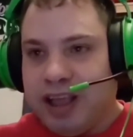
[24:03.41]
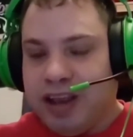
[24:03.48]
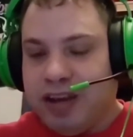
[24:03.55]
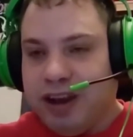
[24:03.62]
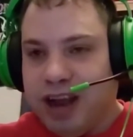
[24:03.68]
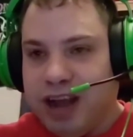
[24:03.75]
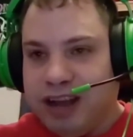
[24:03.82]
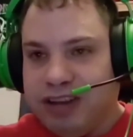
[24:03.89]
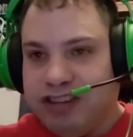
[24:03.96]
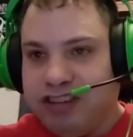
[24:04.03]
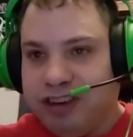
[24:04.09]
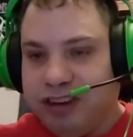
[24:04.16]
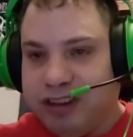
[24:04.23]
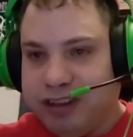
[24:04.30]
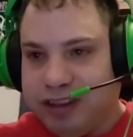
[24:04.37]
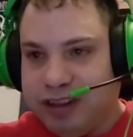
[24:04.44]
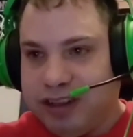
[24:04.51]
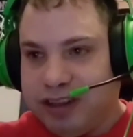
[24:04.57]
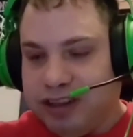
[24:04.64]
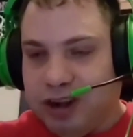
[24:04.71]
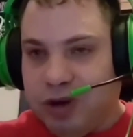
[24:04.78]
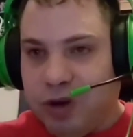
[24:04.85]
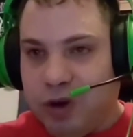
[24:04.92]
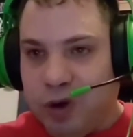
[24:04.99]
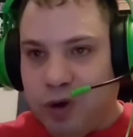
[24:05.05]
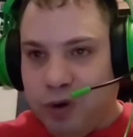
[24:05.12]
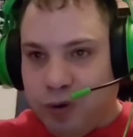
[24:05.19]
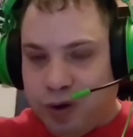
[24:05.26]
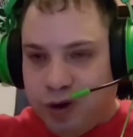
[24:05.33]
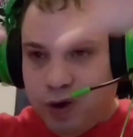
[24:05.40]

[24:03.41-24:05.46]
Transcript: Yeah, the whole